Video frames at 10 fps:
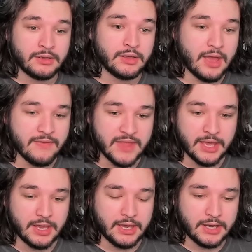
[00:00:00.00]
And
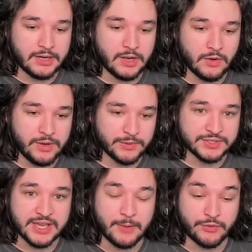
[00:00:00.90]
then we will
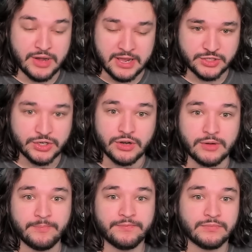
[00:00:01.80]
set up for next
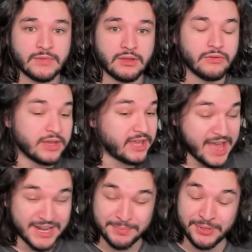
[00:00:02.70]
turn. They
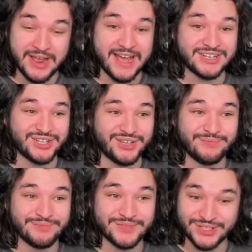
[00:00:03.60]
can't deploy IG
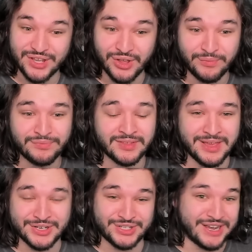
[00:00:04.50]
still.
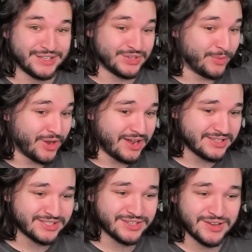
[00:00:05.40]
It just dies to
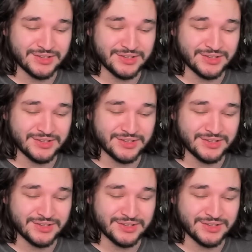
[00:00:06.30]
Bosk.